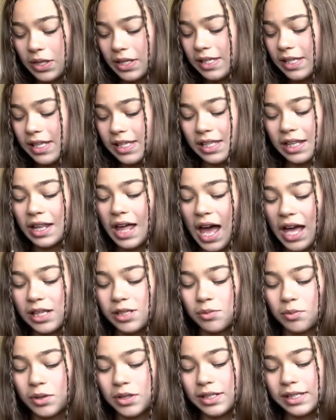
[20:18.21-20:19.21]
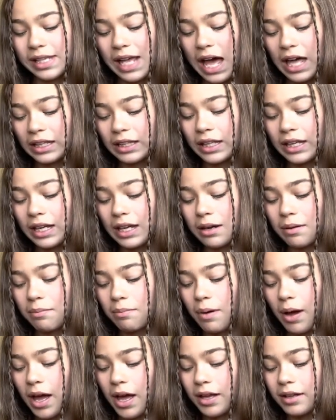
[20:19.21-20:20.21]
This is the last one sadly,
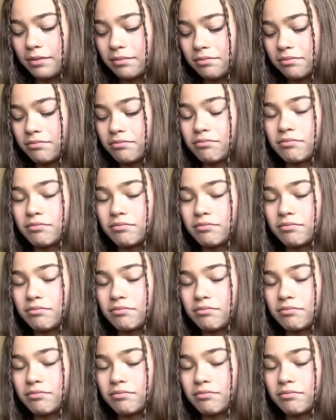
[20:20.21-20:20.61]
but